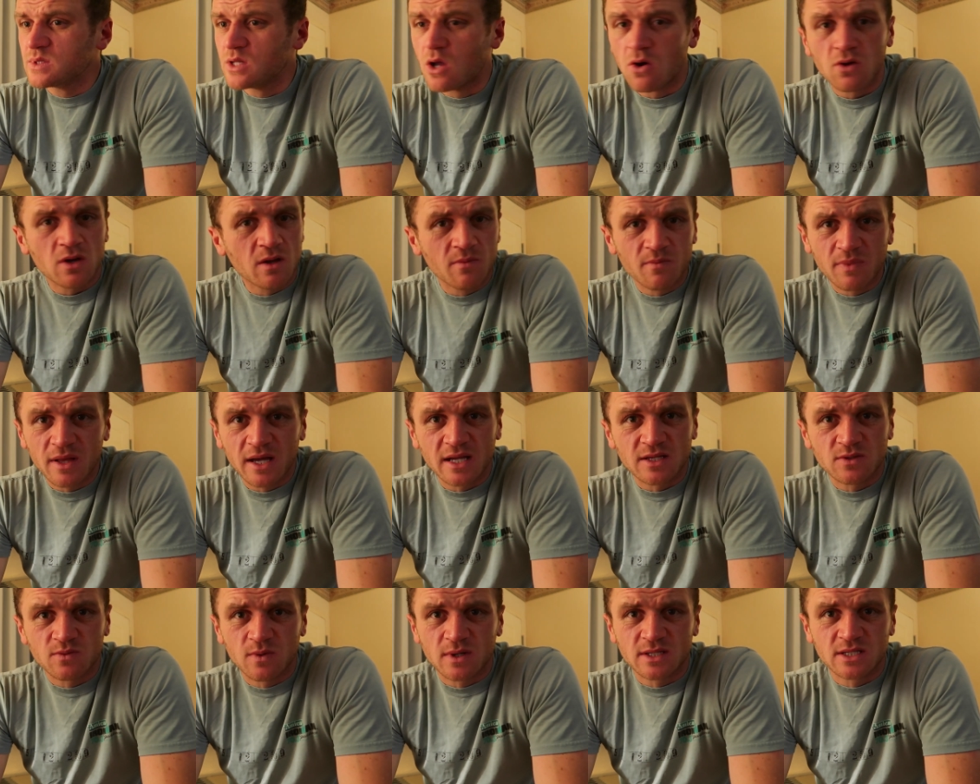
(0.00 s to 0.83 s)
No
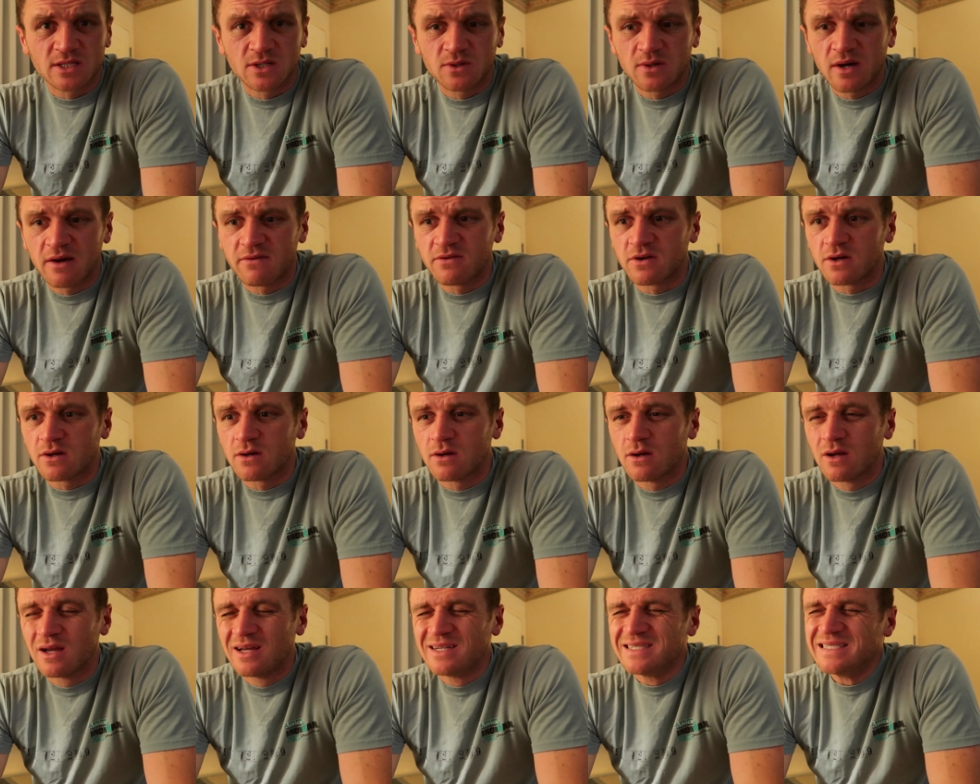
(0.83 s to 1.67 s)
complaints whatsoever.
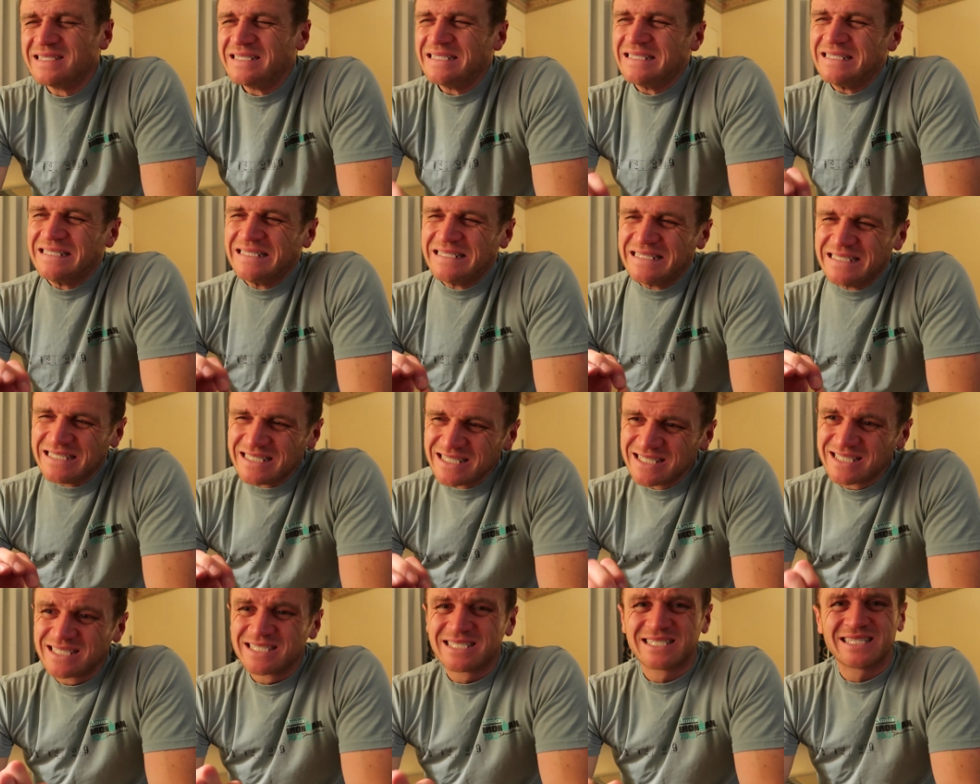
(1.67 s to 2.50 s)

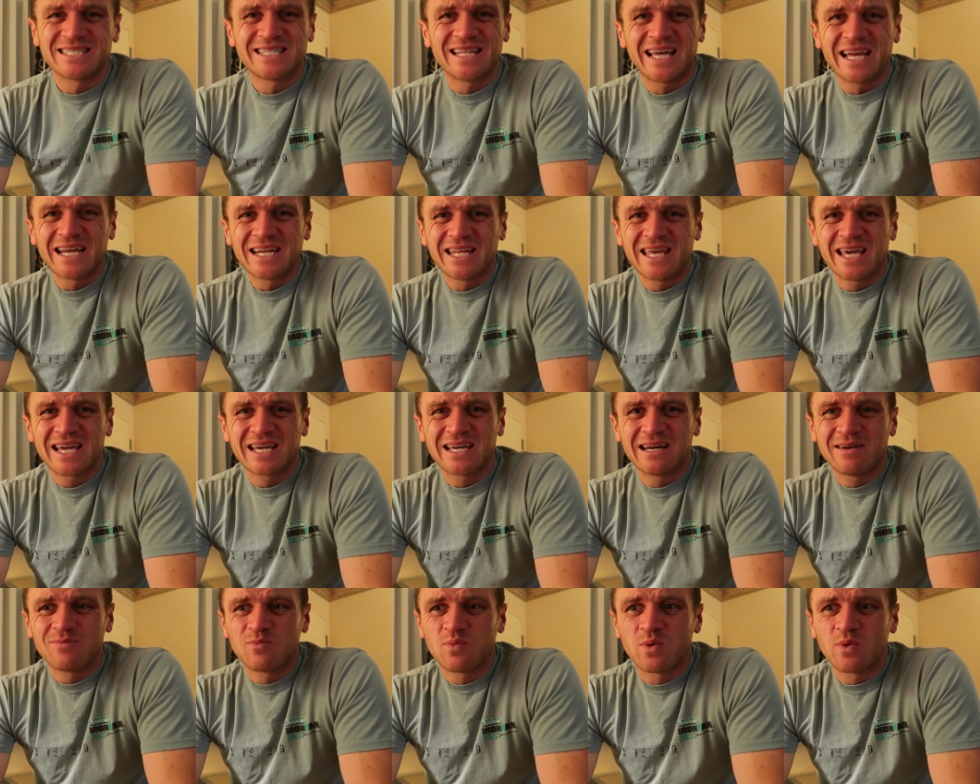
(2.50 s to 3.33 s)
Slight hiccup